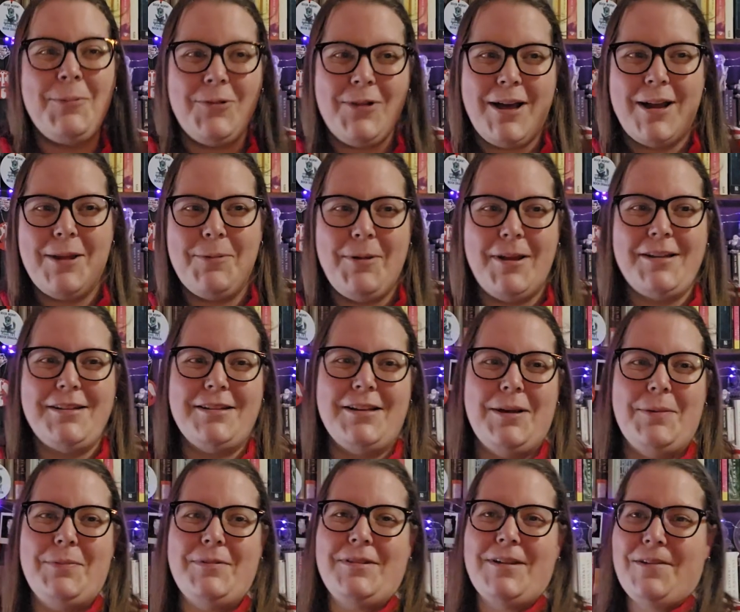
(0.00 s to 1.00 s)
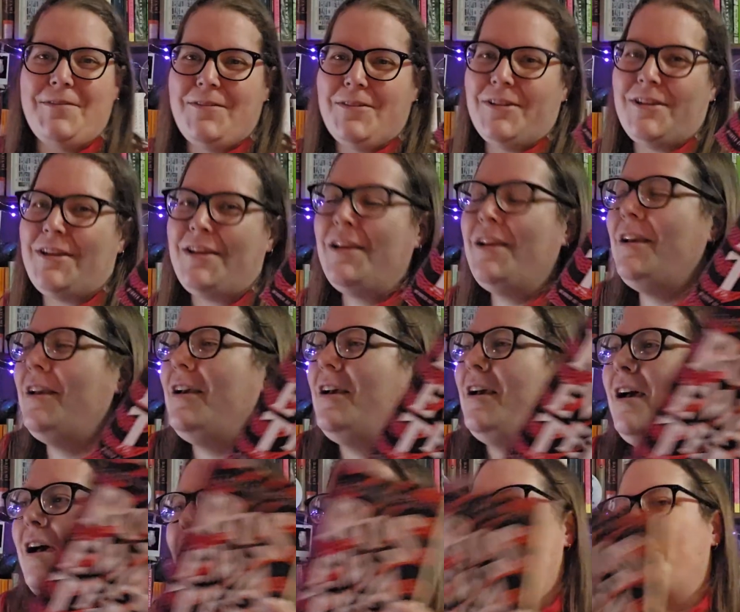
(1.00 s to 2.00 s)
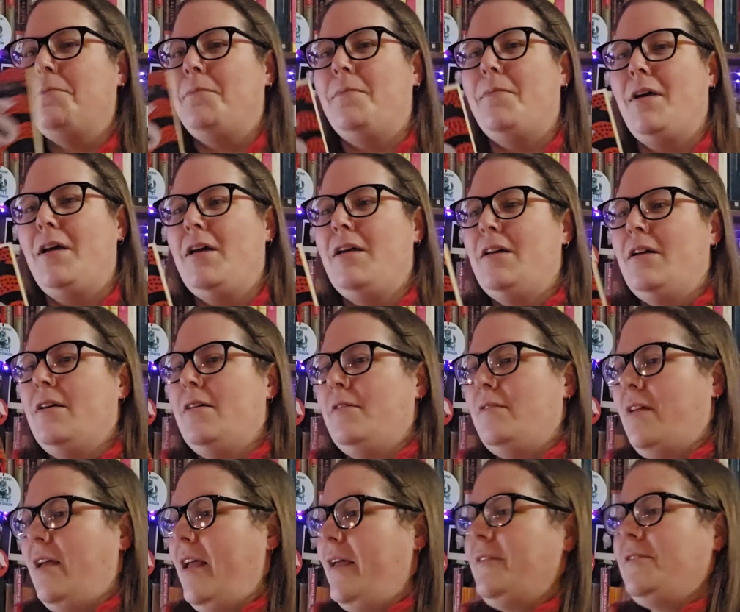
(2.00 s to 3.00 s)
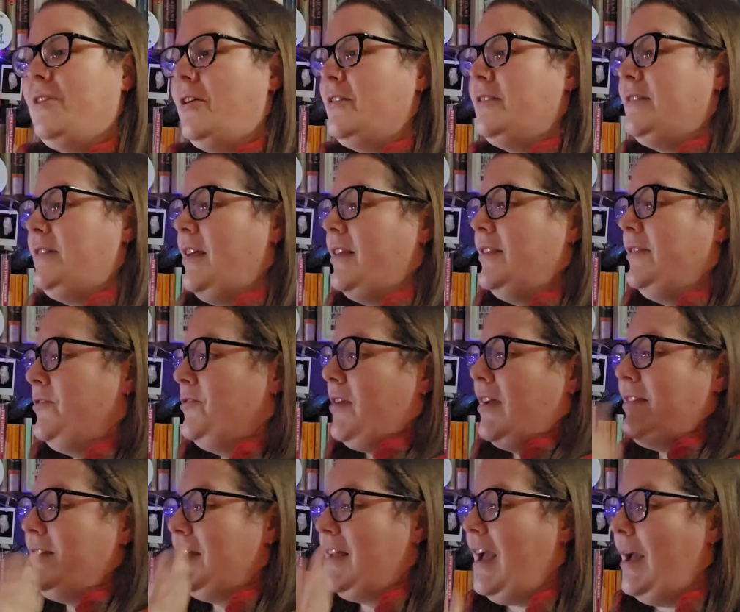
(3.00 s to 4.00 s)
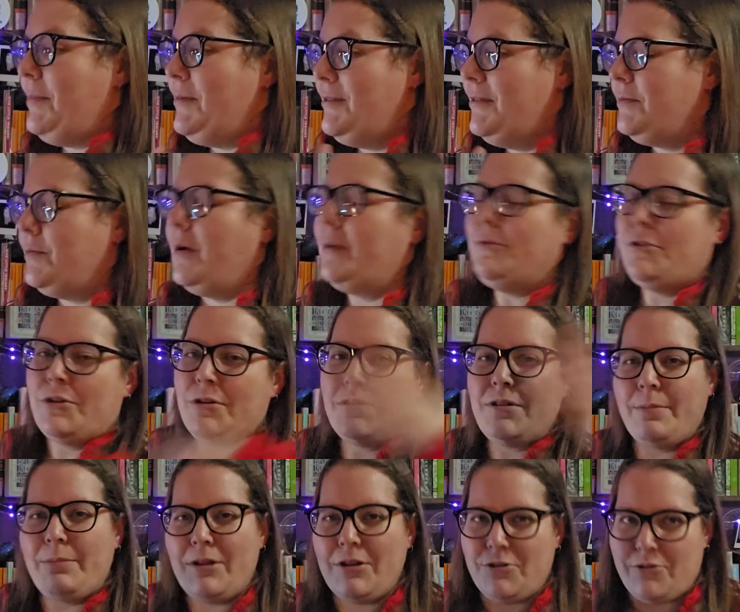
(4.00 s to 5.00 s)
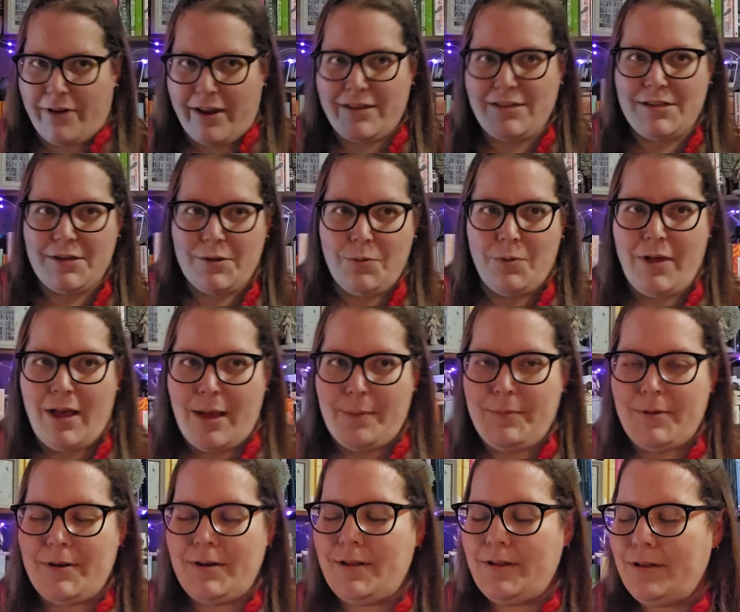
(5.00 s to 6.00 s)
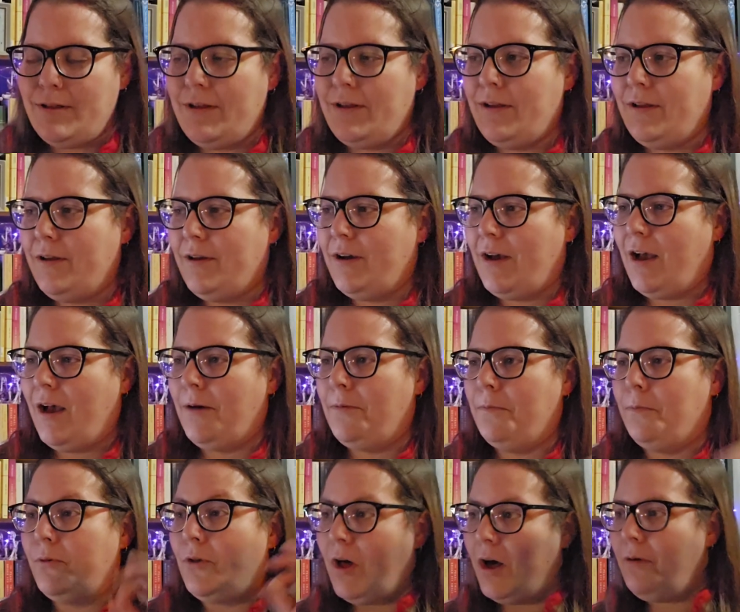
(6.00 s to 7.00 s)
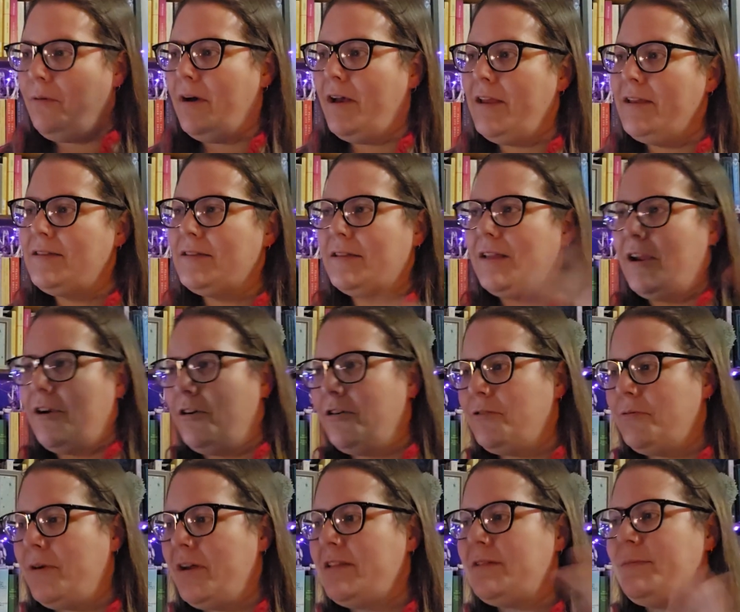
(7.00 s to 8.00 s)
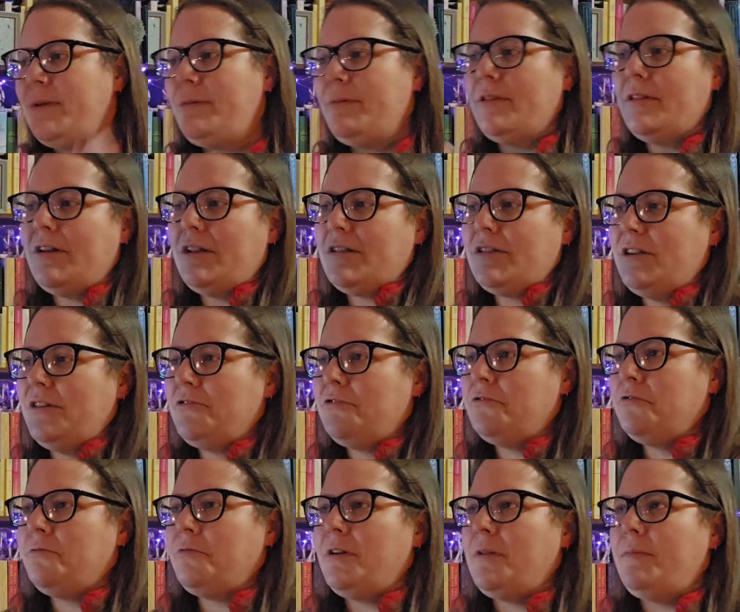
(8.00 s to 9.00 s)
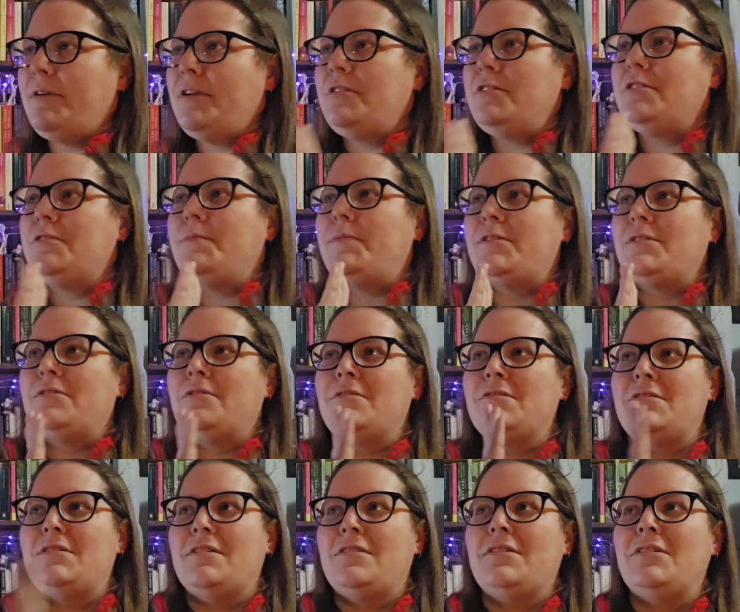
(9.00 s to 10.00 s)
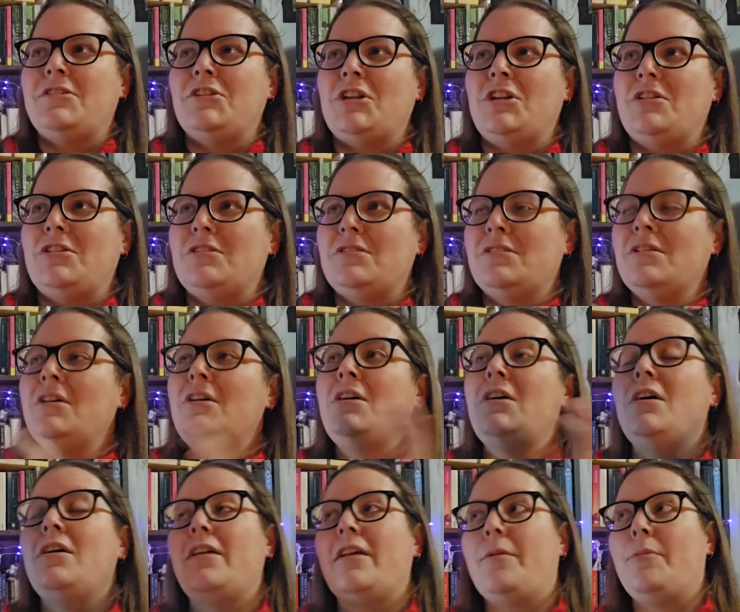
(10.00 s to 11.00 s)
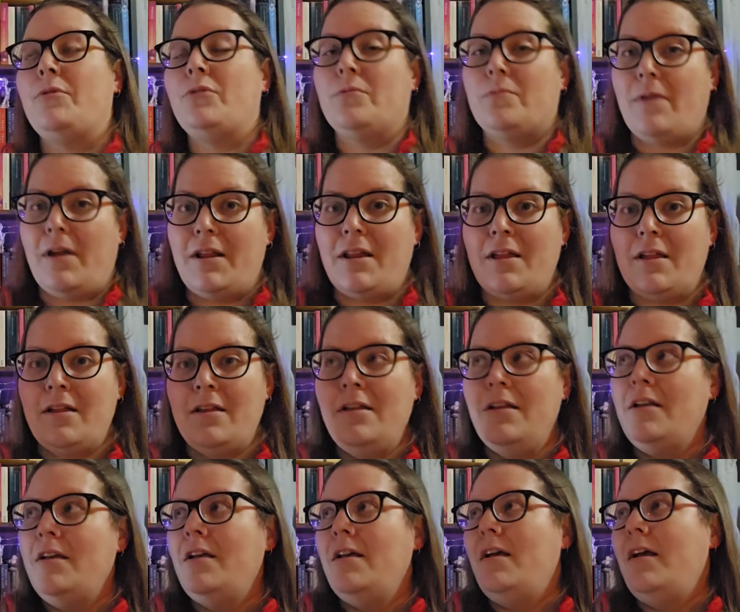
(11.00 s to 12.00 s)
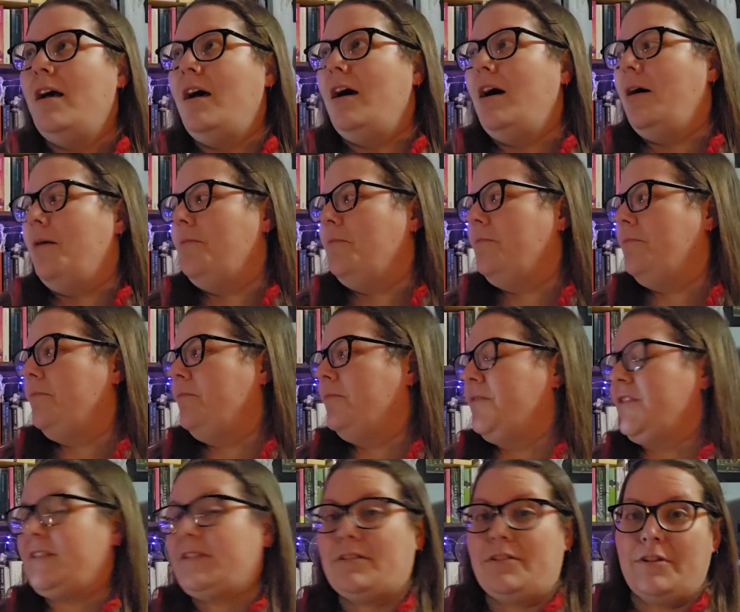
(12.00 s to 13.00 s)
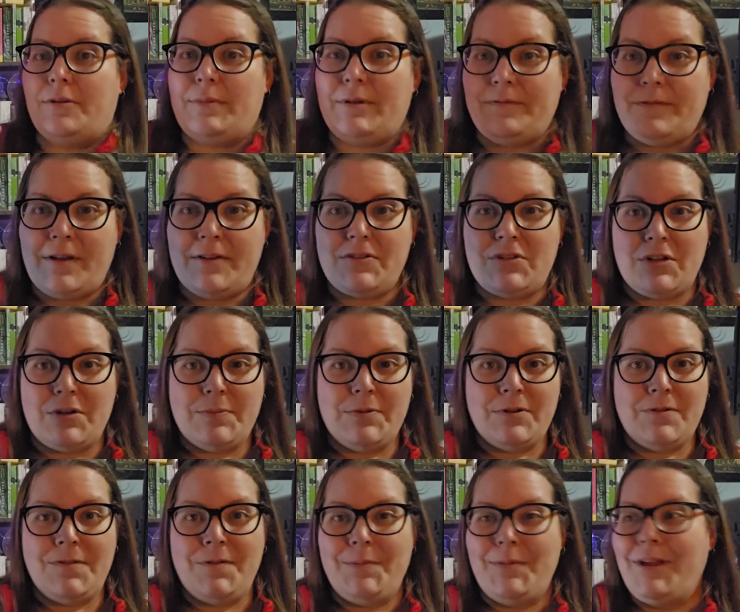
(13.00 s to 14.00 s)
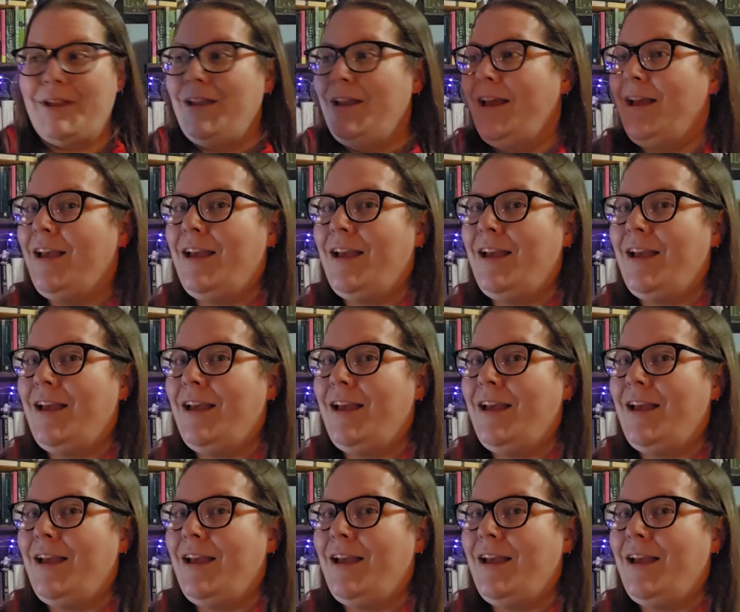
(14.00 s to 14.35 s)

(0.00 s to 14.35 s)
I'm glad I picked it up, definitely um, as long as nothing drastic happens. Well, I'm sure something drastic will happen um, plot-wise and character-wise maybe in the next 120 pages, but as long as nothing changes, like with the writing, um, this is going to be a five-star book for me,